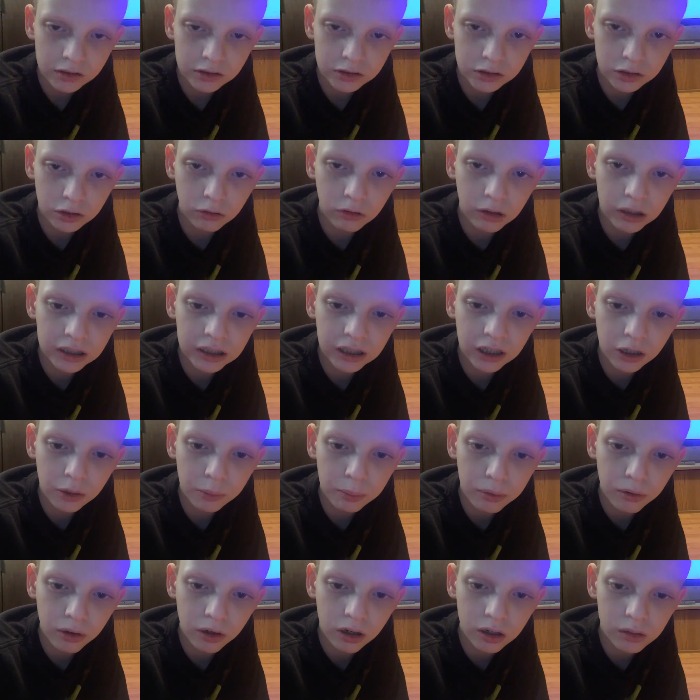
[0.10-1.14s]
Yo, I got a
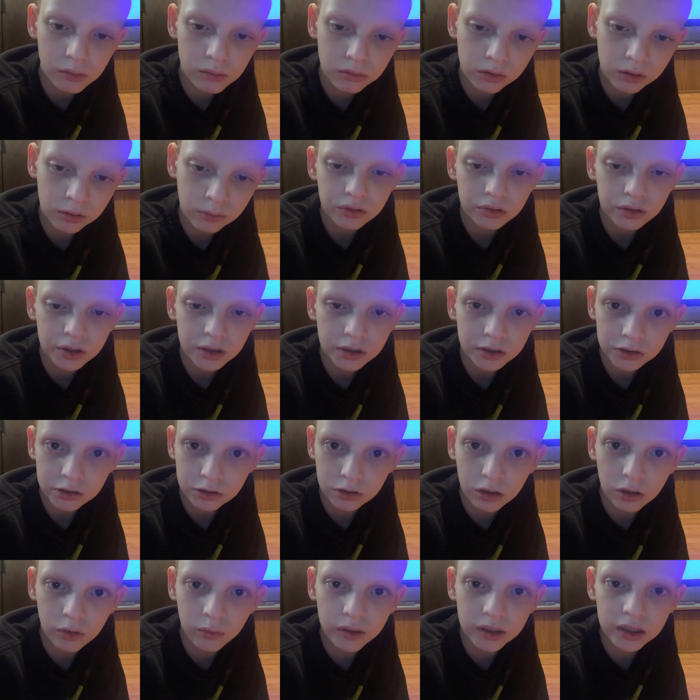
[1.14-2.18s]
problem.
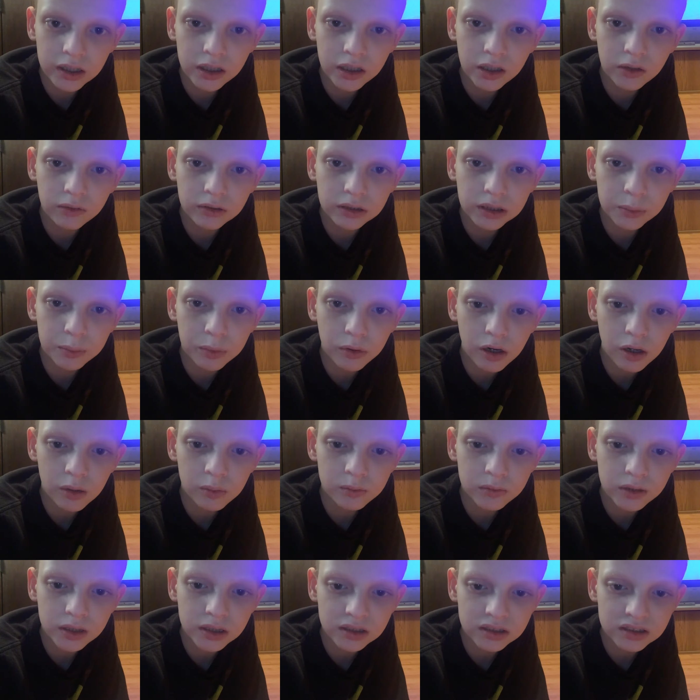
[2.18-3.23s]
Y'all want to know what the
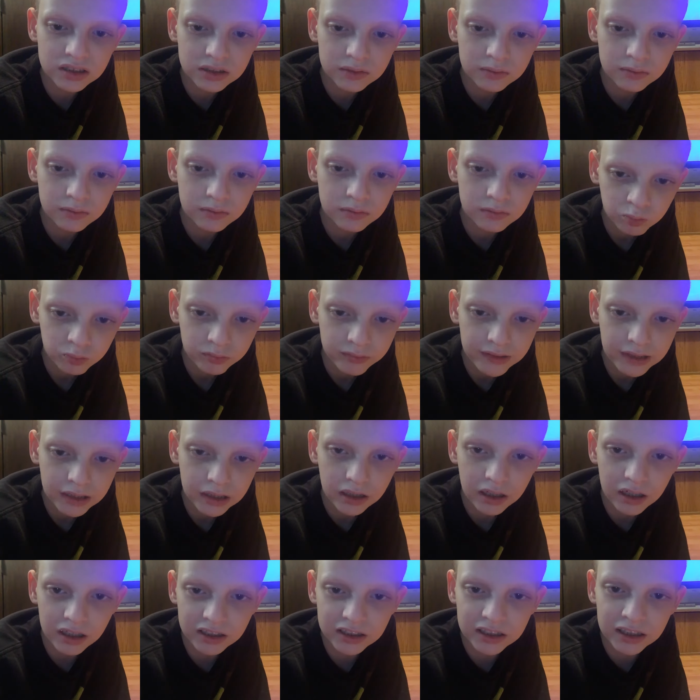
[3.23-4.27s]
problem is?
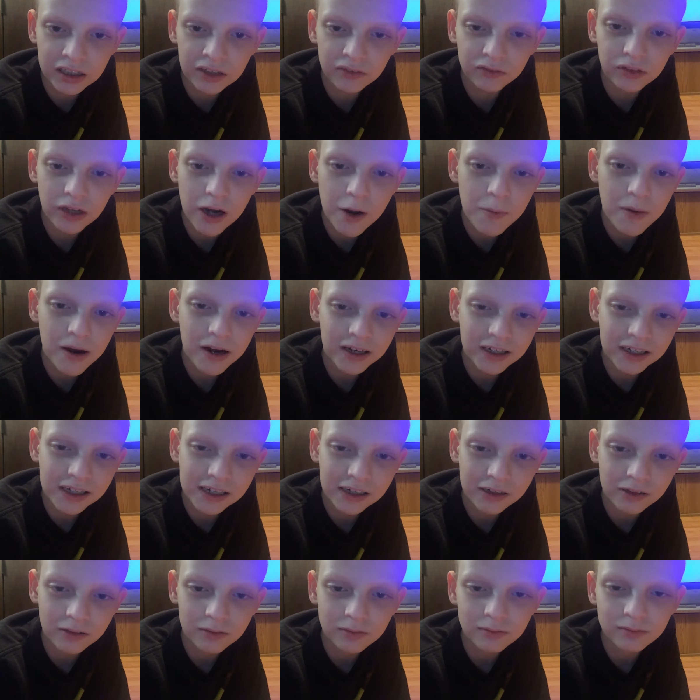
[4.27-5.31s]
I can't find my
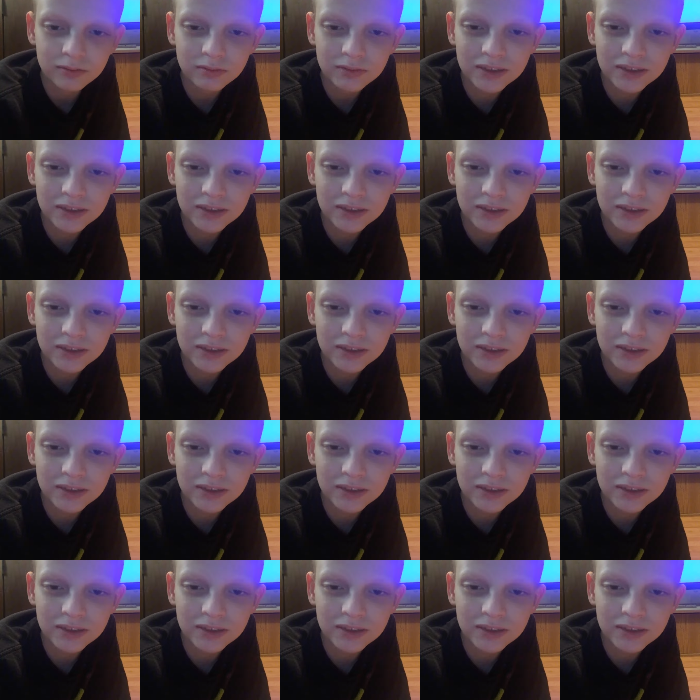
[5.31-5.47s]
hat.